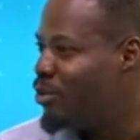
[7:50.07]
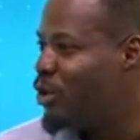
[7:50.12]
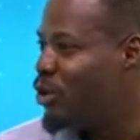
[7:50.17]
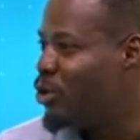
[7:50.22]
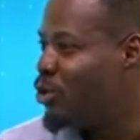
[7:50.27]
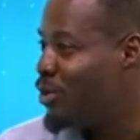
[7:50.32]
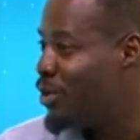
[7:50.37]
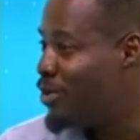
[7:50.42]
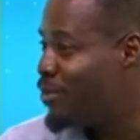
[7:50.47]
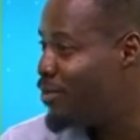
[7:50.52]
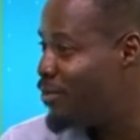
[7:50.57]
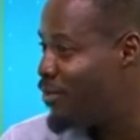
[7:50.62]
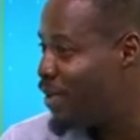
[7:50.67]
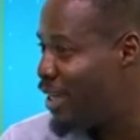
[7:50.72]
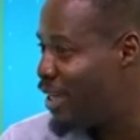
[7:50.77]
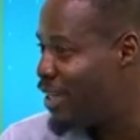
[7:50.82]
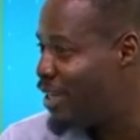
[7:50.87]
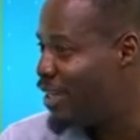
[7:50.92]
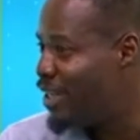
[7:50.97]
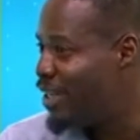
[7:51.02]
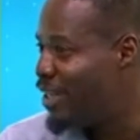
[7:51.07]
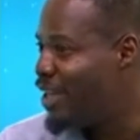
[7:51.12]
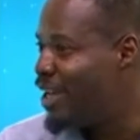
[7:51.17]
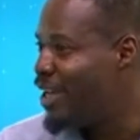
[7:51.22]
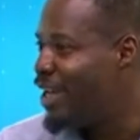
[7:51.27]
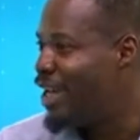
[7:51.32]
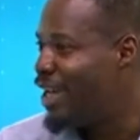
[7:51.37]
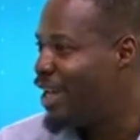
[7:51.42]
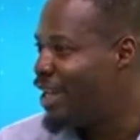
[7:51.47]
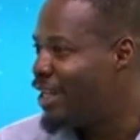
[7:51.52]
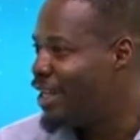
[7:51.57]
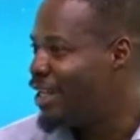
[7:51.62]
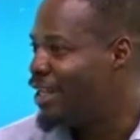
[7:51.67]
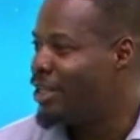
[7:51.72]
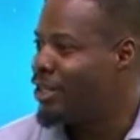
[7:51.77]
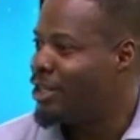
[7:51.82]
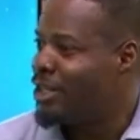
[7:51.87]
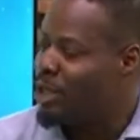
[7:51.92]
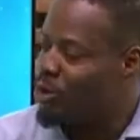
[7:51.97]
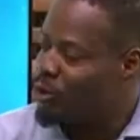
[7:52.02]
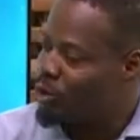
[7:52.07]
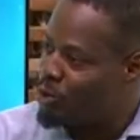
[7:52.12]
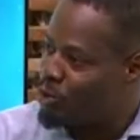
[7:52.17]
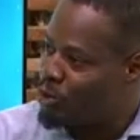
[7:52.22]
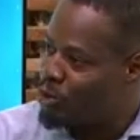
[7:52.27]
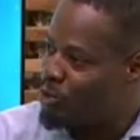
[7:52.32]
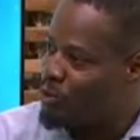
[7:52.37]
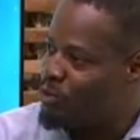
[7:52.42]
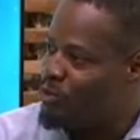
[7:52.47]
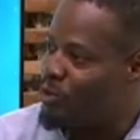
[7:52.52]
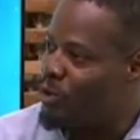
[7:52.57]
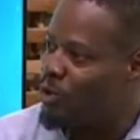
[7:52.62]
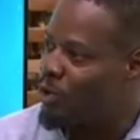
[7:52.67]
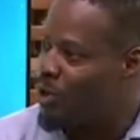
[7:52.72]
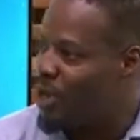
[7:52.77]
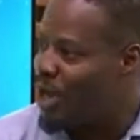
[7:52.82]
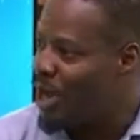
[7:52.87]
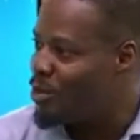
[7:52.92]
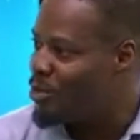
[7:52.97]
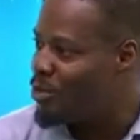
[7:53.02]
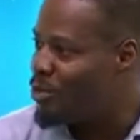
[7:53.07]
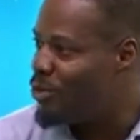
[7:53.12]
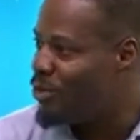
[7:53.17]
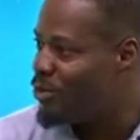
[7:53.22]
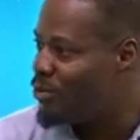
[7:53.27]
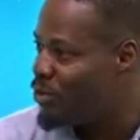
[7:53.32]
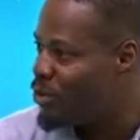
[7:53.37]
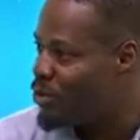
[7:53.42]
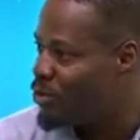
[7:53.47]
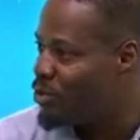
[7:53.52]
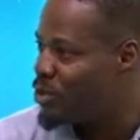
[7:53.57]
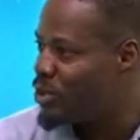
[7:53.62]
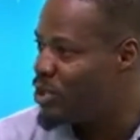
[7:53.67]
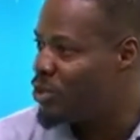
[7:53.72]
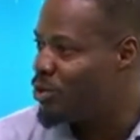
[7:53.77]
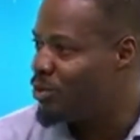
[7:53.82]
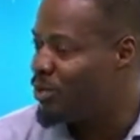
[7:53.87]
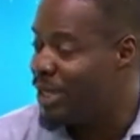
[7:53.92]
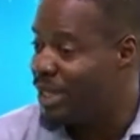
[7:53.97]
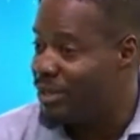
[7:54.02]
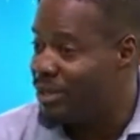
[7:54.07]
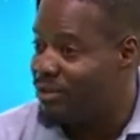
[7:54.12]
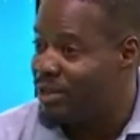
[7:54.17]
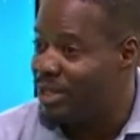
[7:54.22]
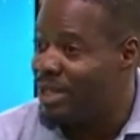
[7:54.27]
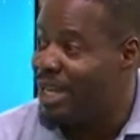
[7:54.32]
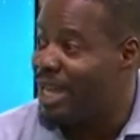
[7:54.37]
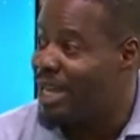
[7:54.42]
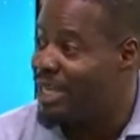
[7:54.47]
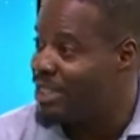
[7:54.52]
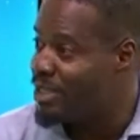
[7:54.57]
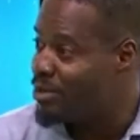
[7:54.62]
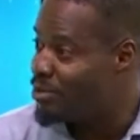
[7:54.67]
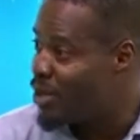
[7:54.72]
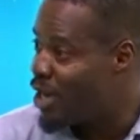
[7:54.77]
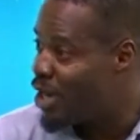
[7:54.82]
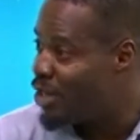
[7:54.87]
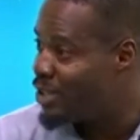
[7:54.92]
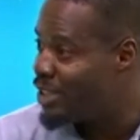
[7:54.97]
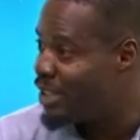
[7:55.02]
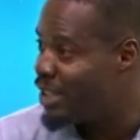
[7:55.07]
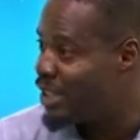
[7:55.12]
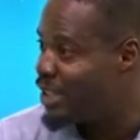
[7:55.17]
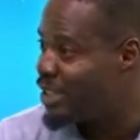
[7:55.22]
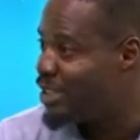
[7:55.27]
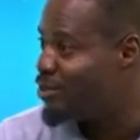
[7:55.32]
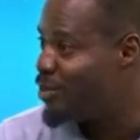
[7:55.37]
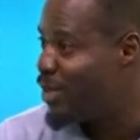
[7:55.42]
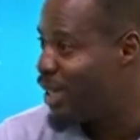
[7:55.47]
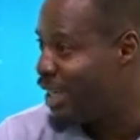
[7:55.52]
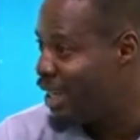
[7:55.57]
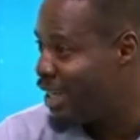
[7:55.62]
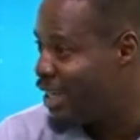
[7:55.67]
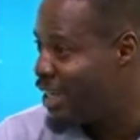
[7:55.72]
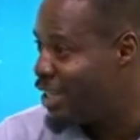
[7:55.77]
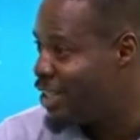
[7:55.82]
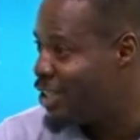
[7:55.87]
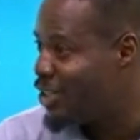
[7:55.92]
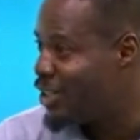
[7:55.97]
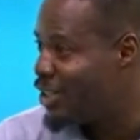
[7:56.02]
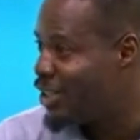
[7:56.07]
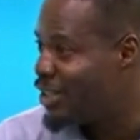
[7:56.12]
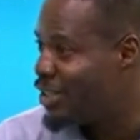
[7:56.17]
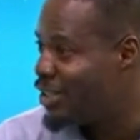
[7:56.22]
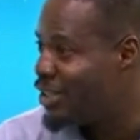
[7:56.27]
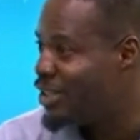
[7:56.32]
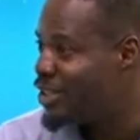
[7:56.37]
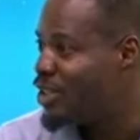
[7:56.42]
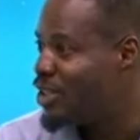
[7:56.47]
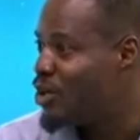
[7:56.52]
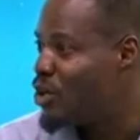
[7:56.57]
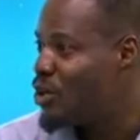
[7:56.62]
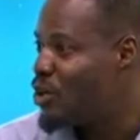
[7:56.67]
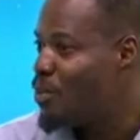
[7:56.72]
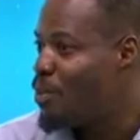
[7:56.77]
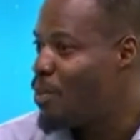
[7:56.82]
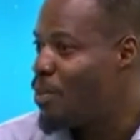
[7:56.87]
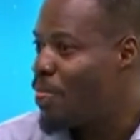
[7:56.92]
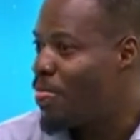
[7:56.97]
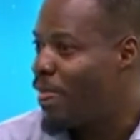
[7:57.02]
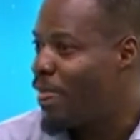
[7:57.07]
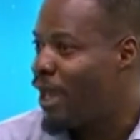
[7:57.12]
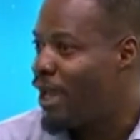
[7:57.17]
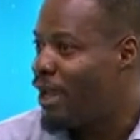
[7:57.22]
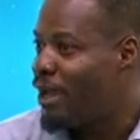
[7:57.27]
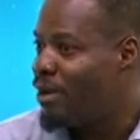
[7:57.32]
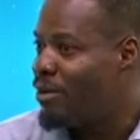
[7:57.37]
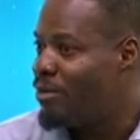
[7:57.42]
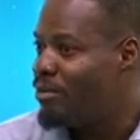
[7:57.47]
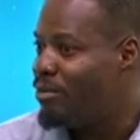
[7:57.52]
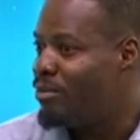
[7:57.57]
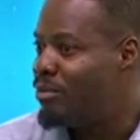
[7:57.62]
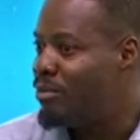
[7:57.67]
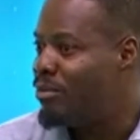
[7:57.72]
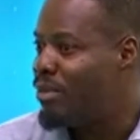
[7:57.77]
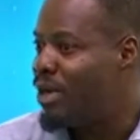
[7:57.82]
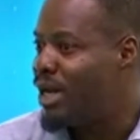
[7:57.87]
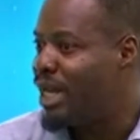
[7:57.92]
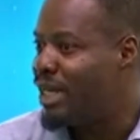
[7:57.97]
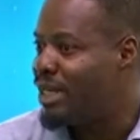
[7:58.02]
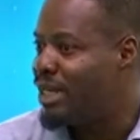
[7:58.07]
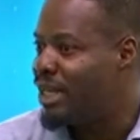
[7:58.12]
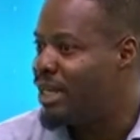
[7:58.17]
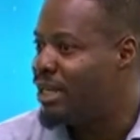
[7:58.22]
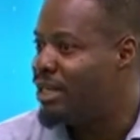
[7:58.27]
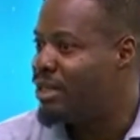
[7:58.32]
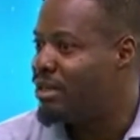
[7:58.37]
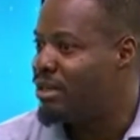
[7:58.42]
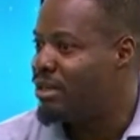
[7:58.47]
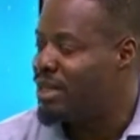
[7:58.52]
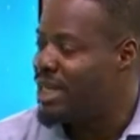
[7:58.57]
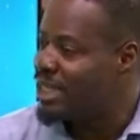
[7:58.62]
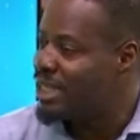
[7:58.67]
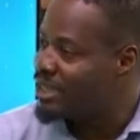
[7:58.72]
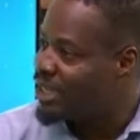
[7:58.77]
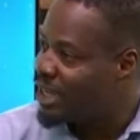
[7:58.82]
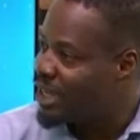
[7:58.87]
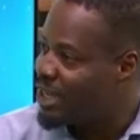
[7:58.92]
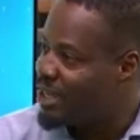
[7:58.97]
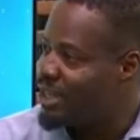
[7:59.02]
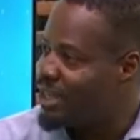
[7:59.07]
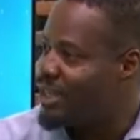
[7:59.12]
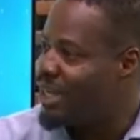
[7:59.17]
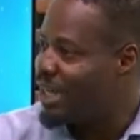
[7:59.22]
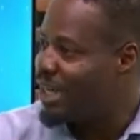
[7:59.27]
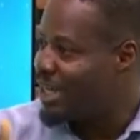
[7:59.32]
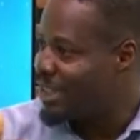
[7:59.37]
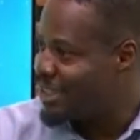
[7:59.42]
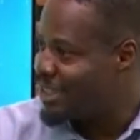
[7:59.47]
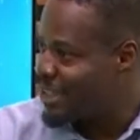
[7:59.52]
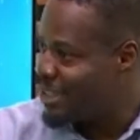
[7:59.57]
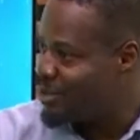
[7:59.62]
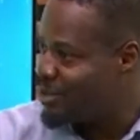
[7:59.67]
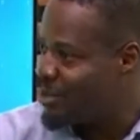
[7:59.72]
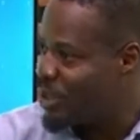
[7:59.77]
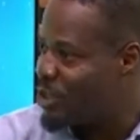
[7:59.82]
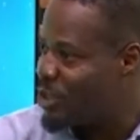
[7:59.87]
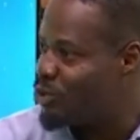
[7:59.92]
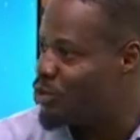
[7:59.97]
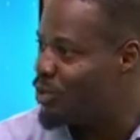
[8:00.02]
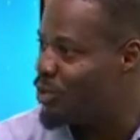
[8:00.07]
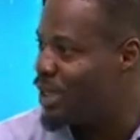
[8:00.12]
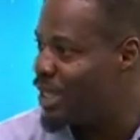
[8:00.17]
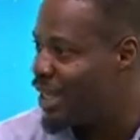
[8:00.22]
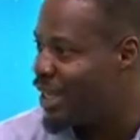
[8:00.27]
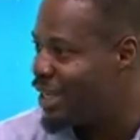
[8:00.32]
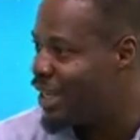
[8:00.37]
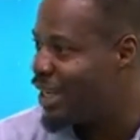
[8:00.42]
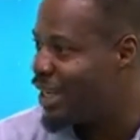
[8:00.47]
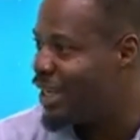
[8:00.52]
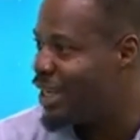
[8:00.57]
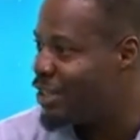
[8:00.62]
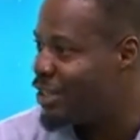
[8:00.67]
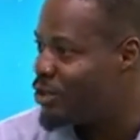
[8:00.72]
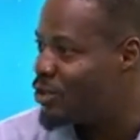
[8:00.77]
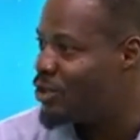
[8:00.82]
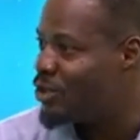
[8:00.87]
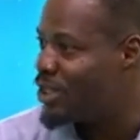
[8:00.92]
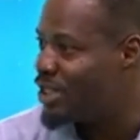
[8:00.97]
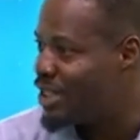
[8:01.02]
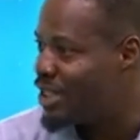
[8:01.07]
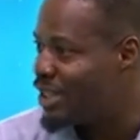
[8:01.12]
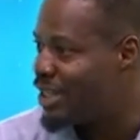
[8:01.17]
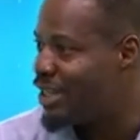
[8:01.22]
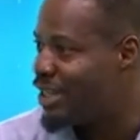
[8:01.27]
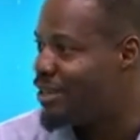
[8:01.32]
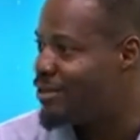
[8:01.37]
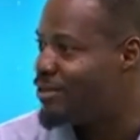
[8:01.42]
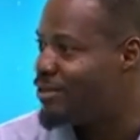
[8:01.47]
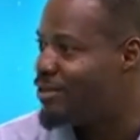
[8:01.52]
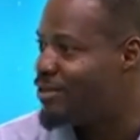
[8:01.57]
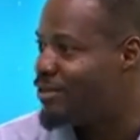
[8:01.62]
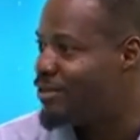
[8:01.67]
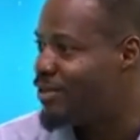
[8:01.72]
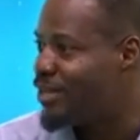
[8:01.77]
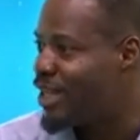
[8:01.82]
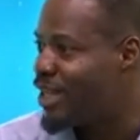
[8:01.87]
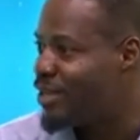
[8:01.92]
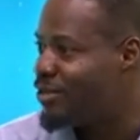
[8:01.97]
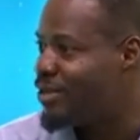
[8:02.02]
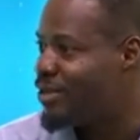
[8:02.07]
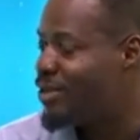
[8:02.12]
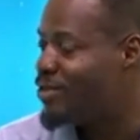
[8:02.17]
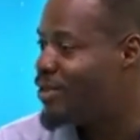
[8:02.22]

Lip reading: You'll be fed, and then they will do follow-up reviews. You'll be given antibiotics, medications, and then later an assessment will be done again to see if the